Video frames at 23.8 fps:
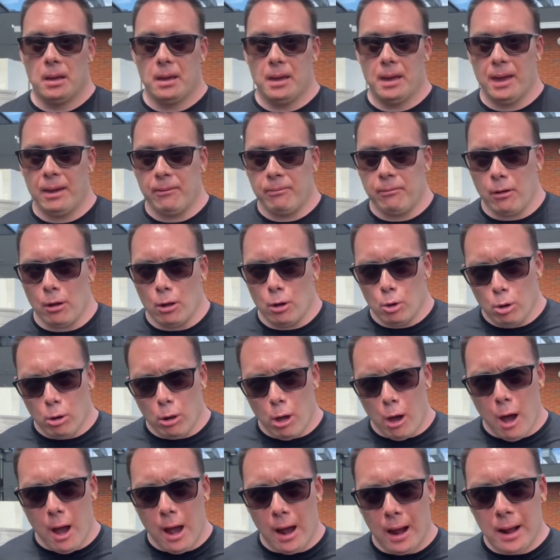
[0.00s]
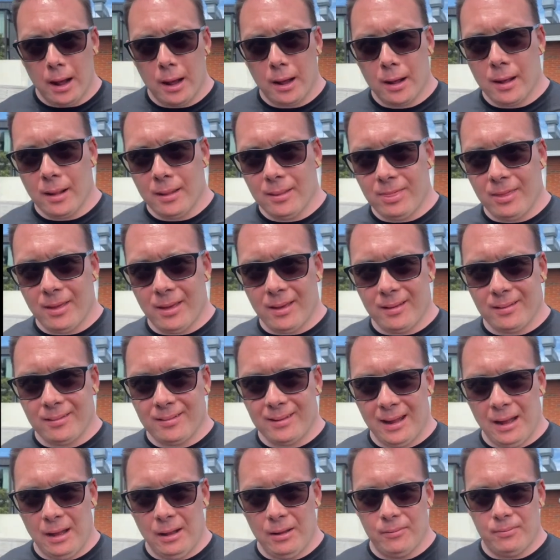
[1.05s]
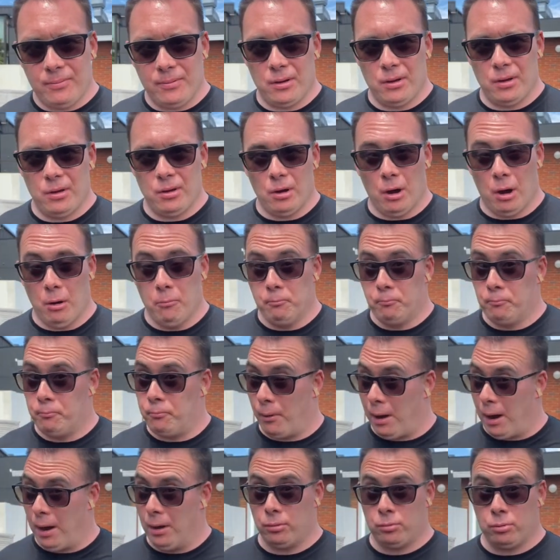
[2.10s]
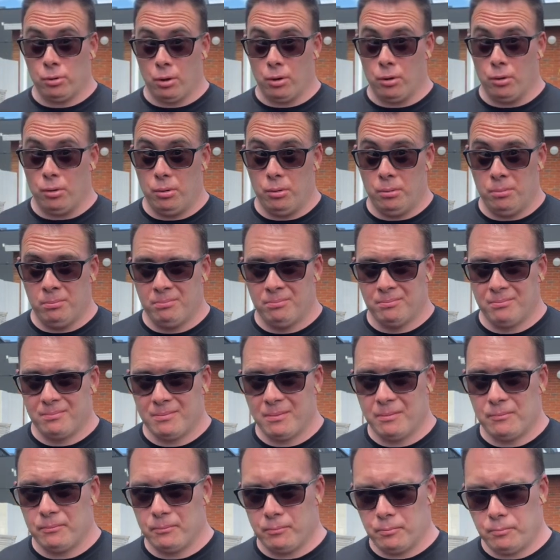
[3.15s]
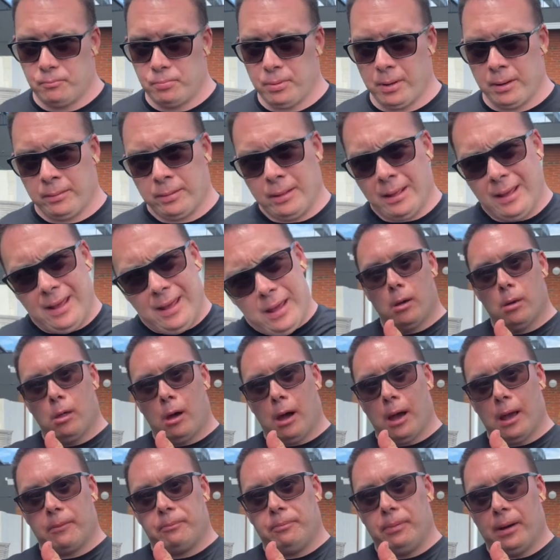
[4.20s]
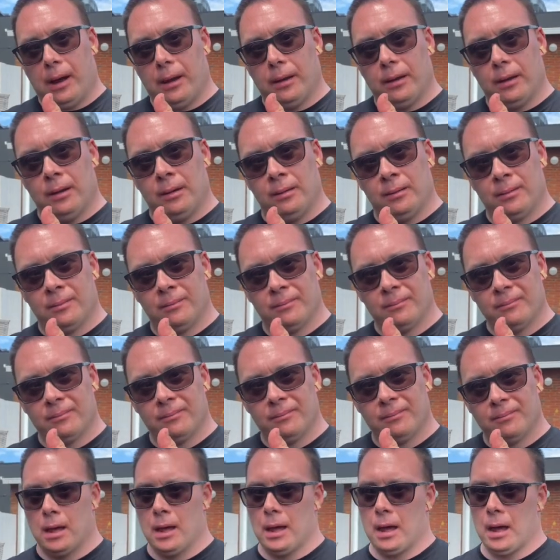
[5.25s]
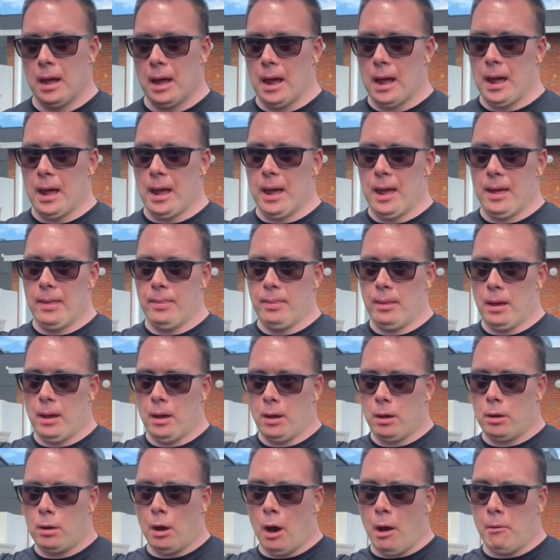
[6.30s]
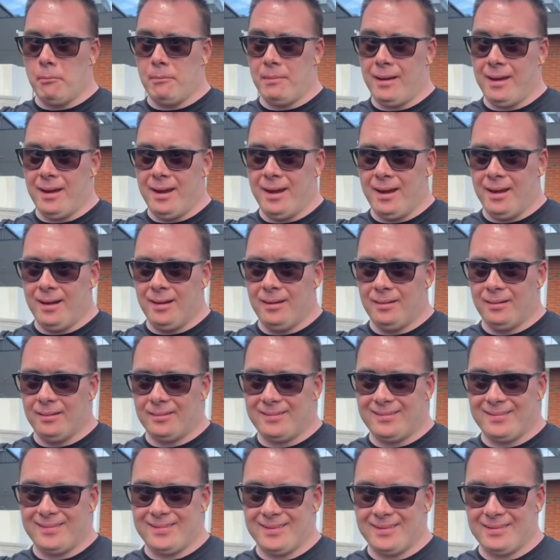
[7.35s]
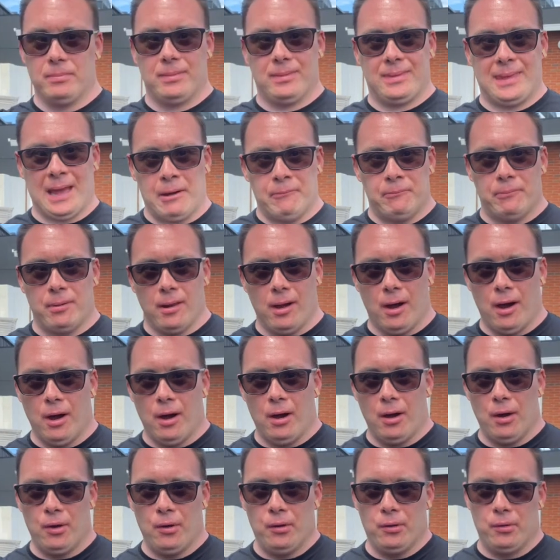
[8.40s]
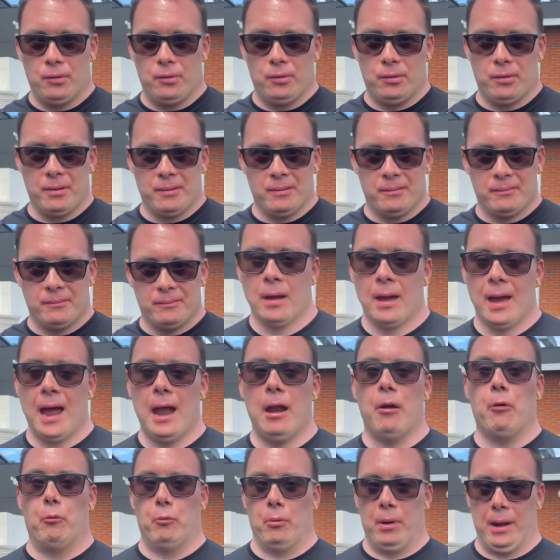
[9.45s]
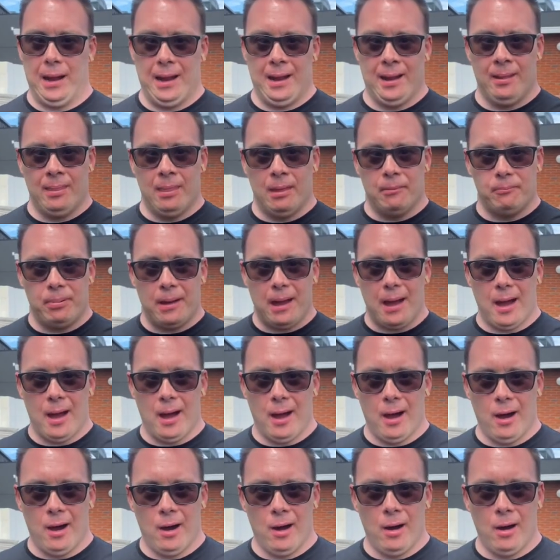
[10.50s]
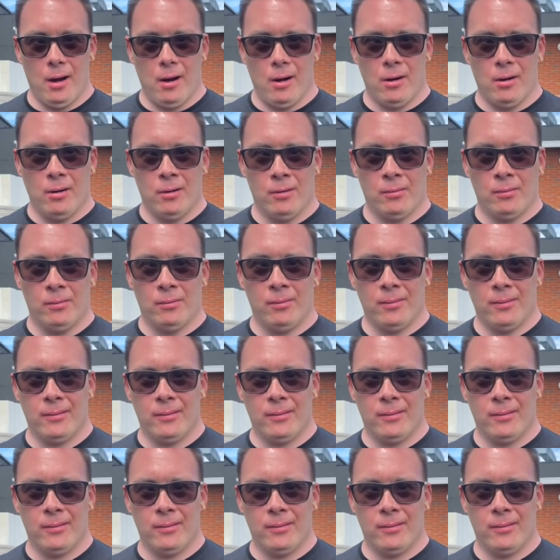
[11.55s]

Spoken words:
If you like this interview by Zoom, please hit like button and comment down below and ring the bell